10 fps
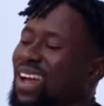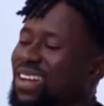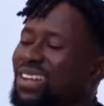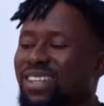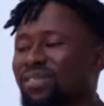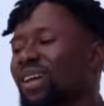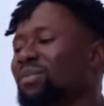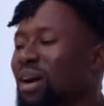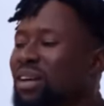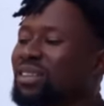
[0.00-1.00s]
At least after
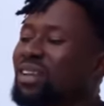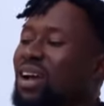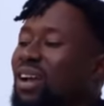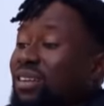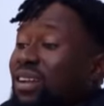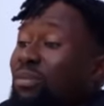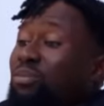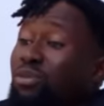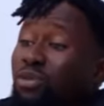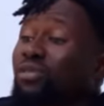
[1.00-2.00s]
marriage, now I can now
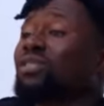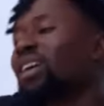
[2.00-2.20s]
boast of,